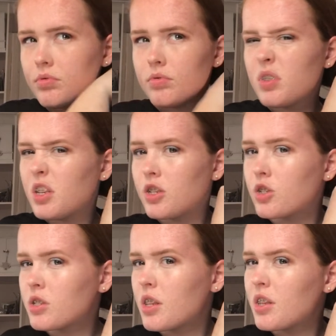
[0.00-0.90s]
This is
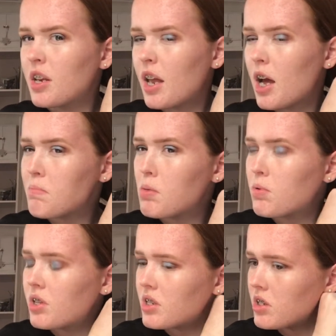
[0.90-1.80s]
just a thin hair bubble,
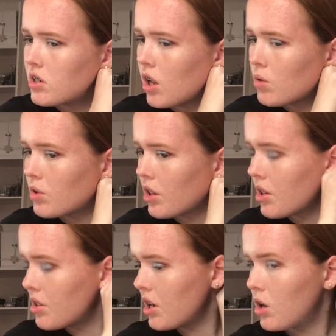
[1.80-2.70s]
this isn't like one of the
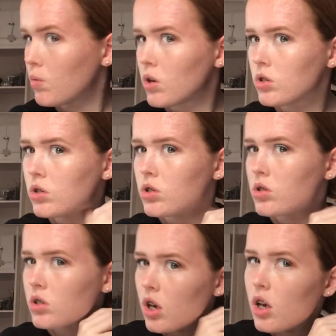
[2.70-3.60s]
thicker
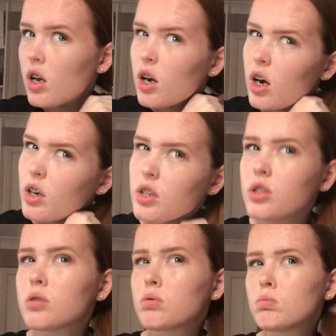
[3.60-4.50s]
ones, and I
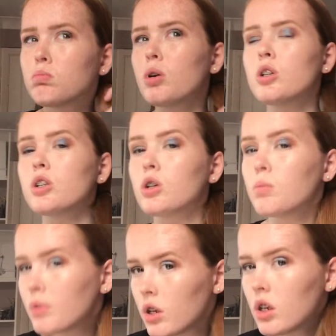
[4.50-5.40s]
just push it
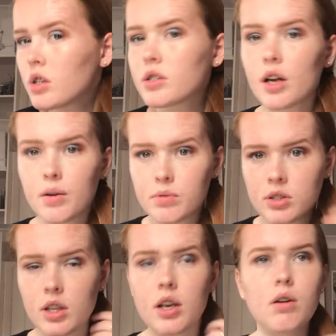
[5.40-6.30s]
up like so.
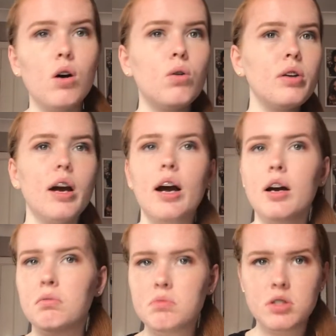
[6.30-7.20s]
So then you've got all your
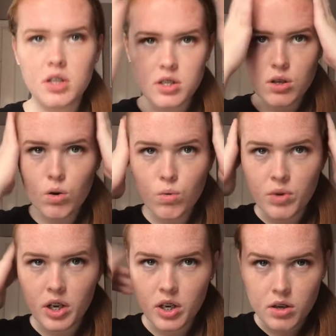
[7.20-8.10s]
hair, it's all
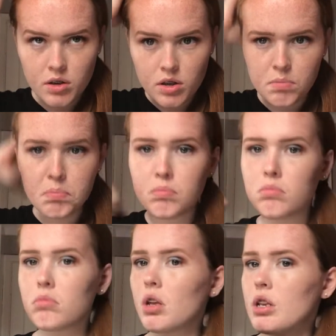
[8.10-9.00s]
neat
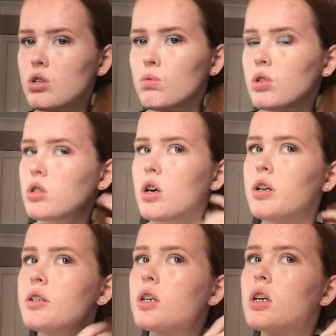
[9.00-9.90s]
into one side.